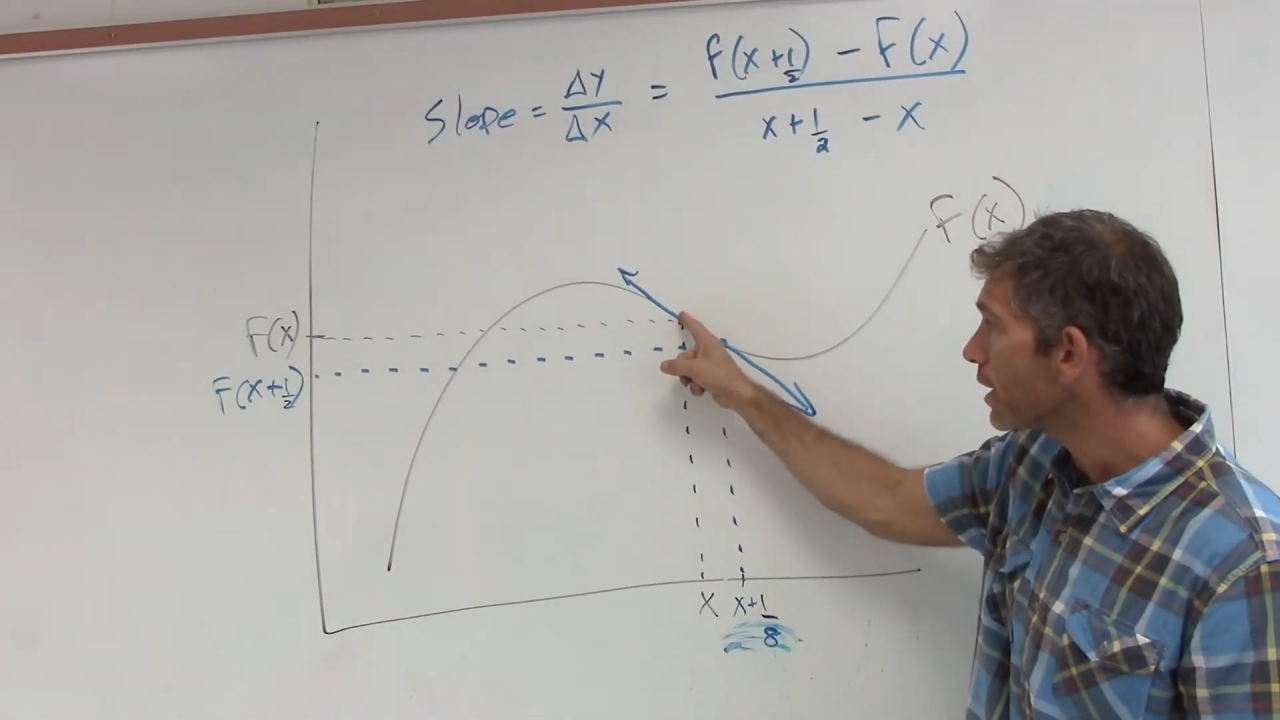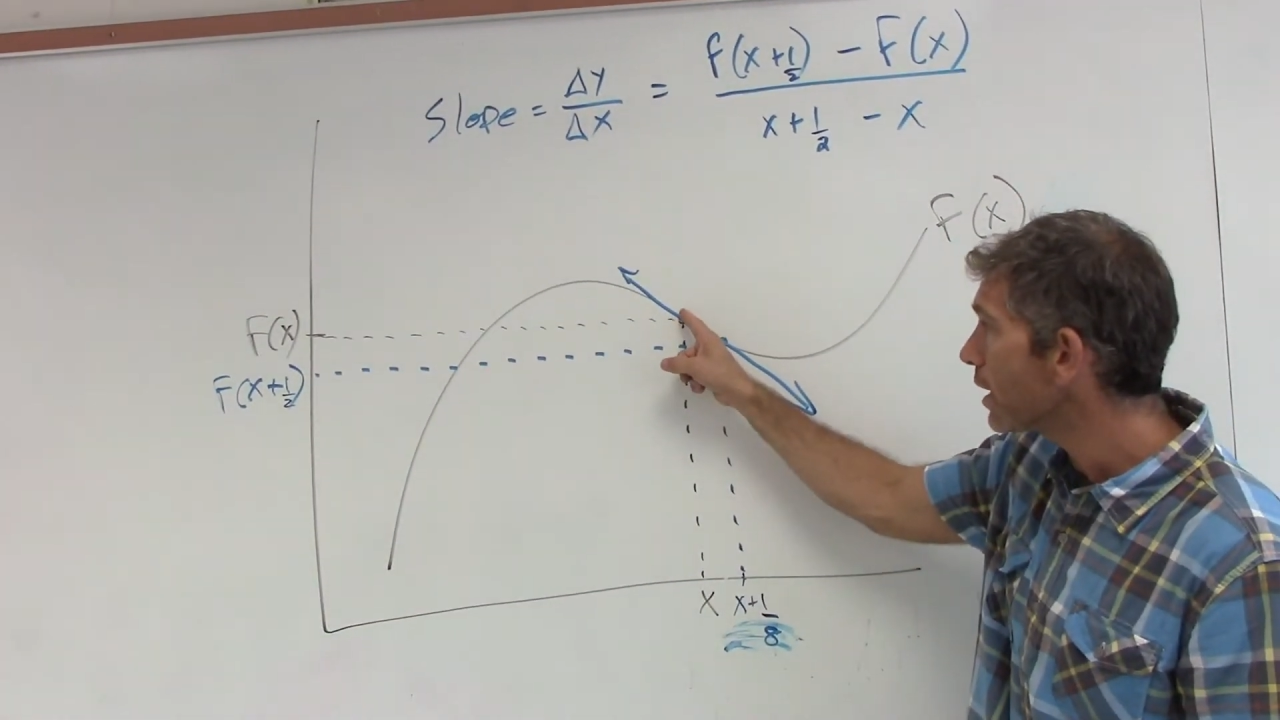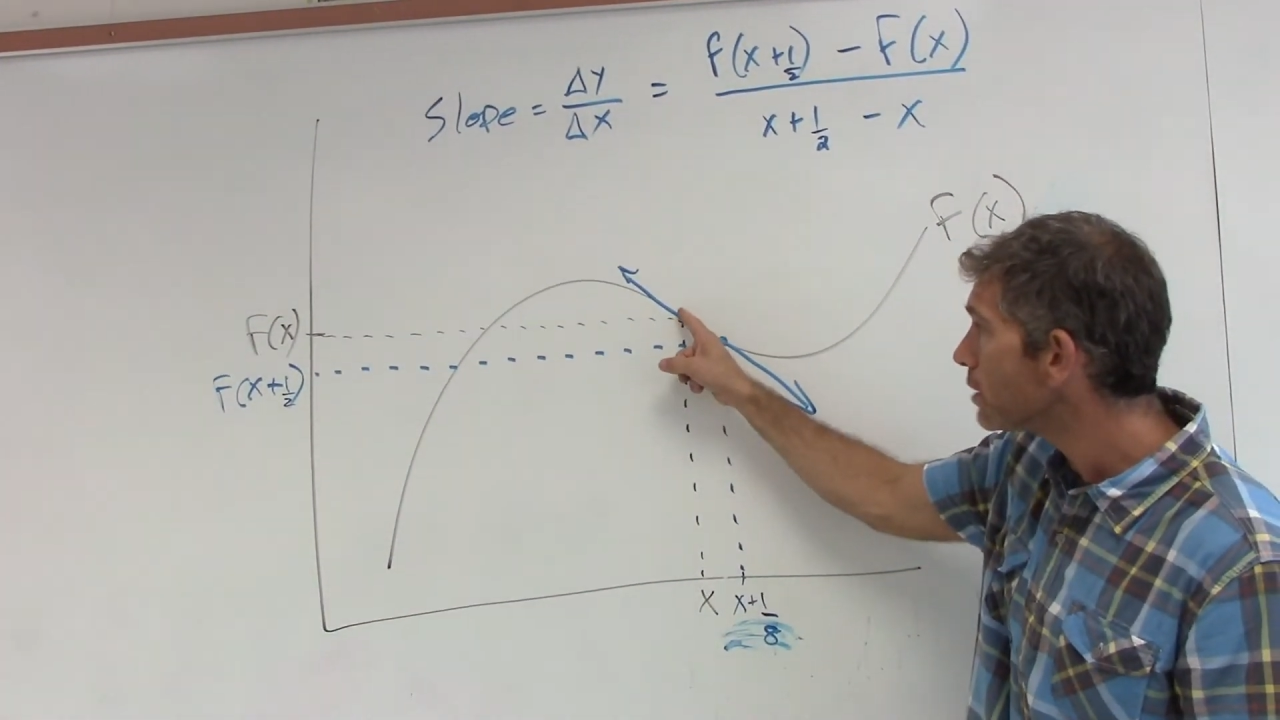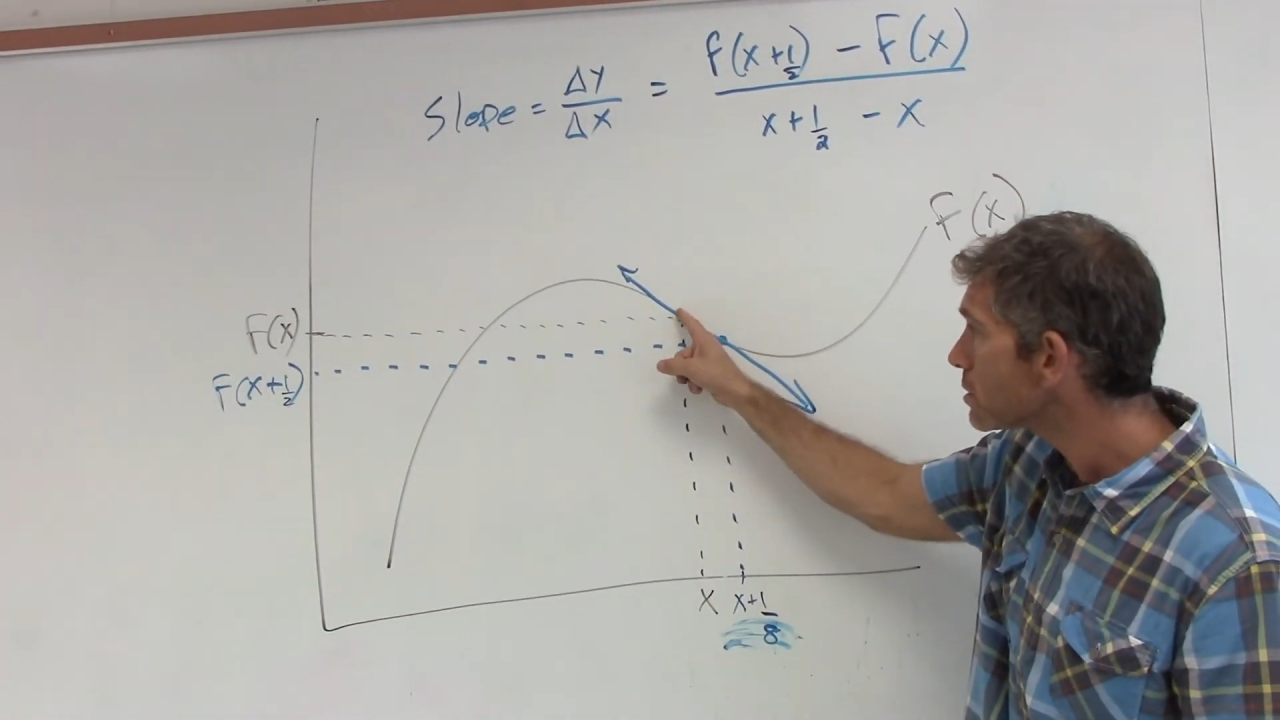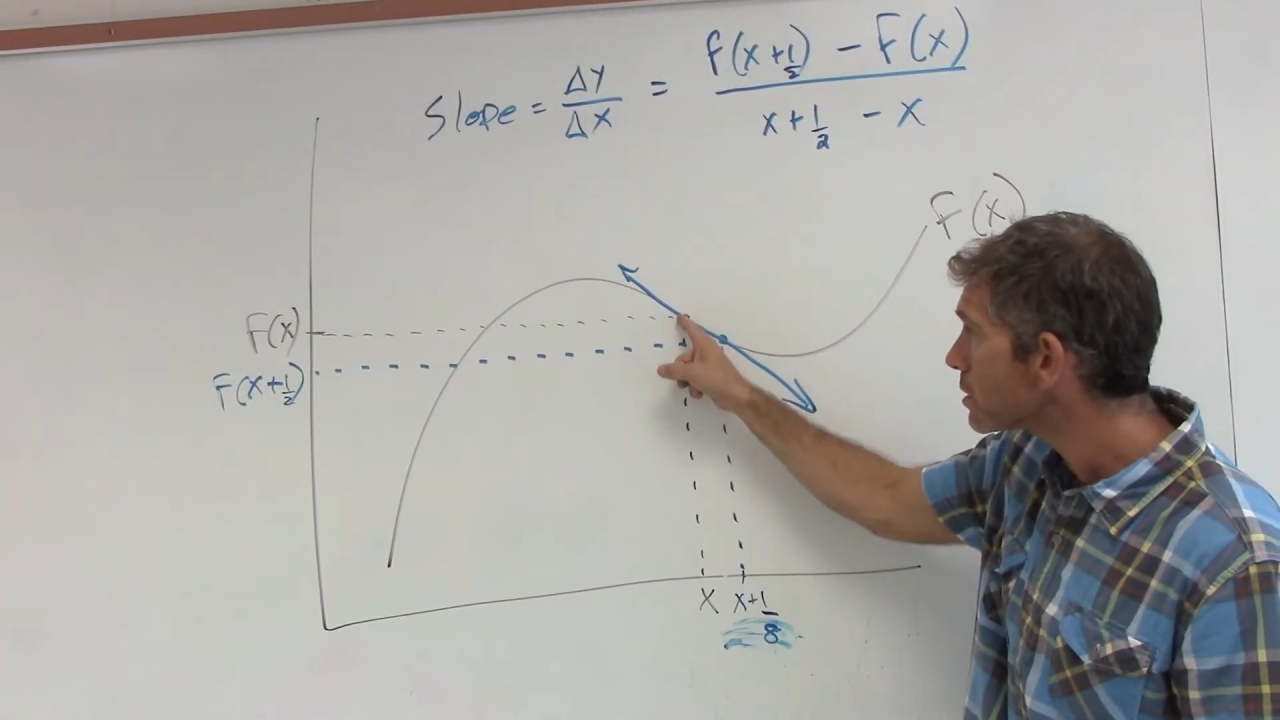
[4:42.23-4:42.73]

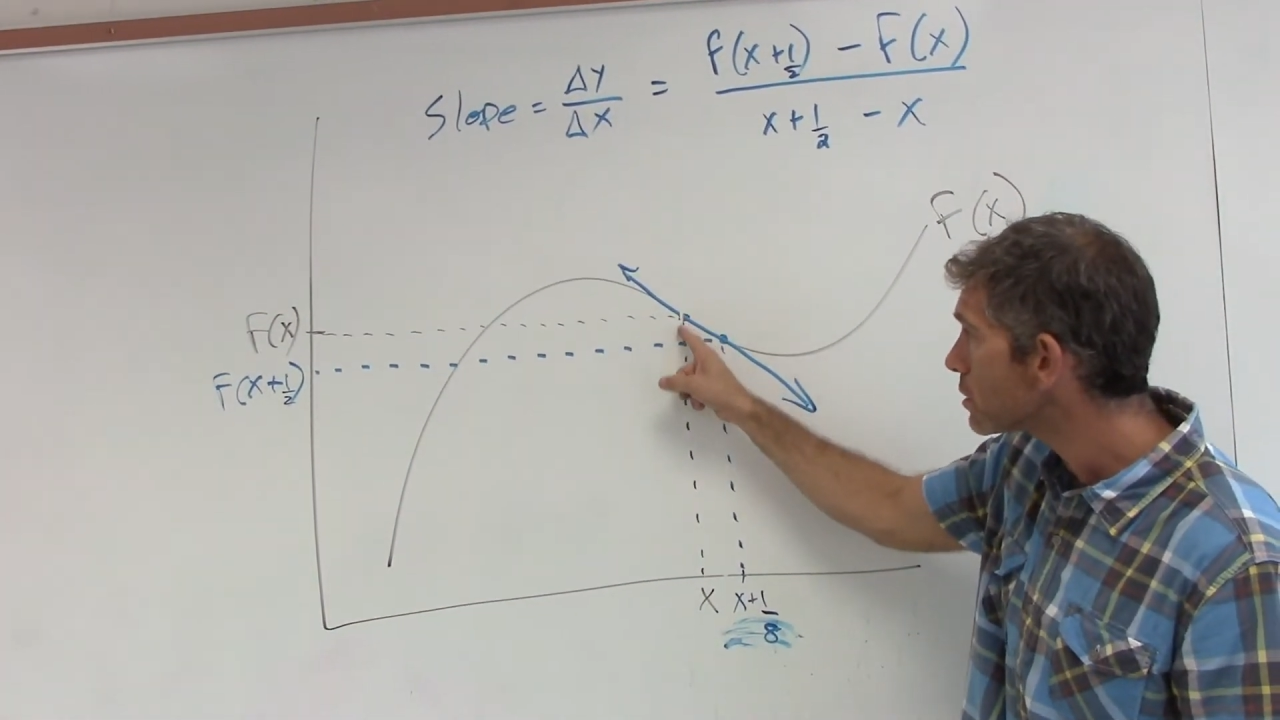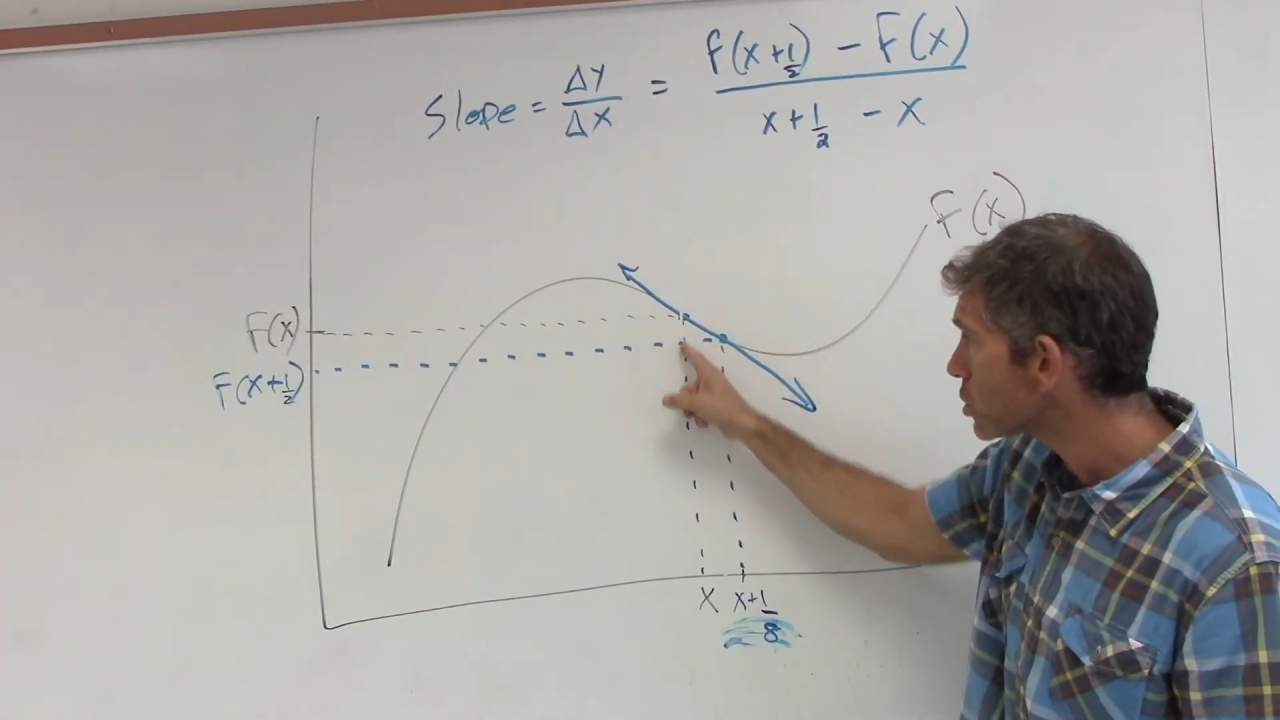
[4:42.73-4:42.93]
instant